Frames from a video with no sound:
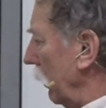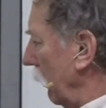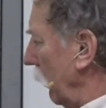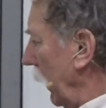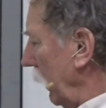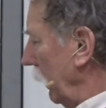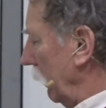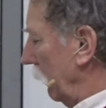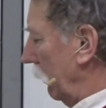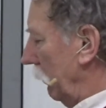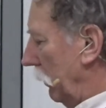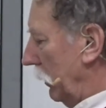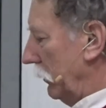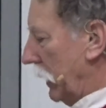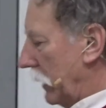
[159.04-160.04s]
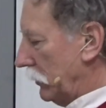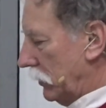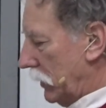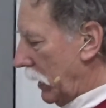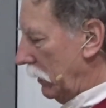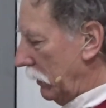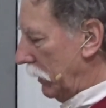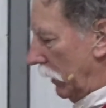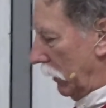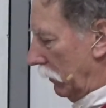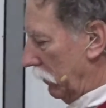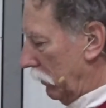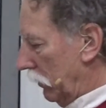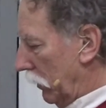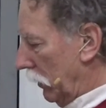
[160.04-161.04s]
Wait, what does that say there?
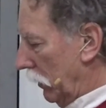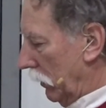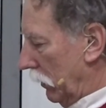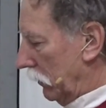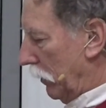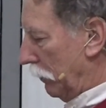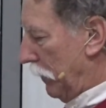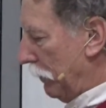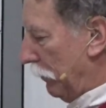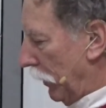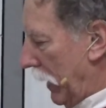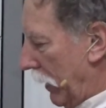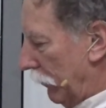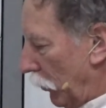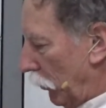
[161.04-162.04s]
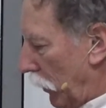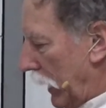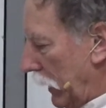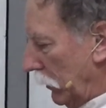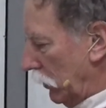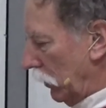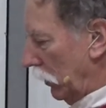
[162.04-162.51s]
The people have a right